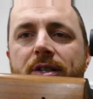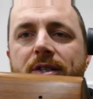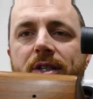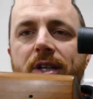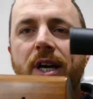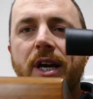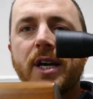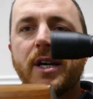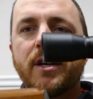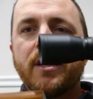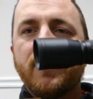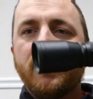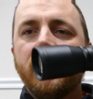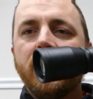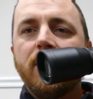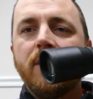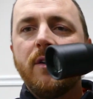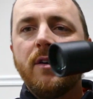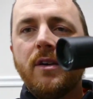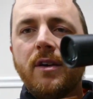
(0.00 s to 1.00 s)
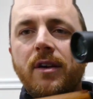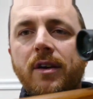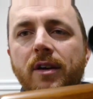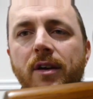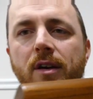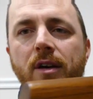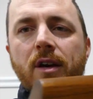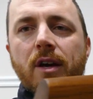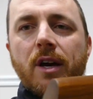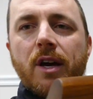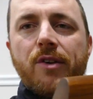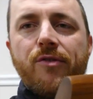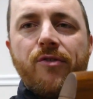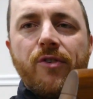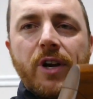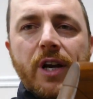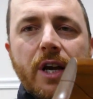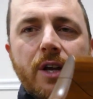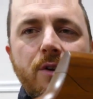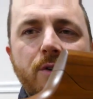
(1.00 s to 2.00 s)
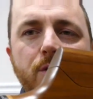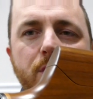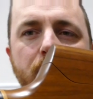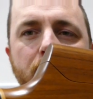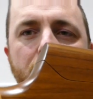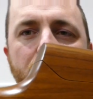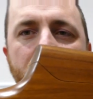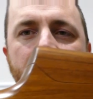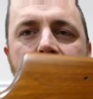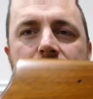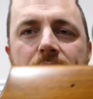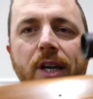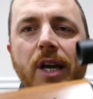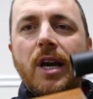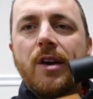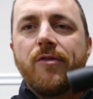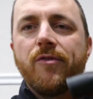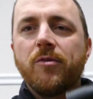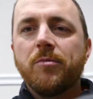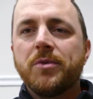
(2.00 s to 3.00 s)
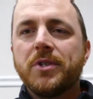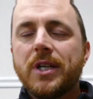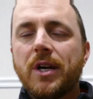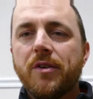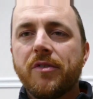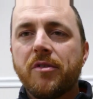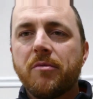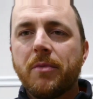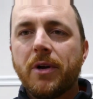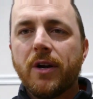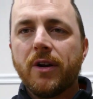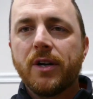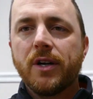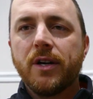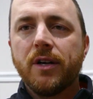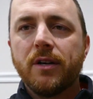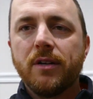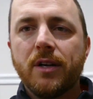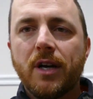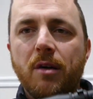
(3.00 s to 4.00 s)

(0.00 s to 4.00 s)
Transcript: stock. I forget who did it. It's a guy from South America.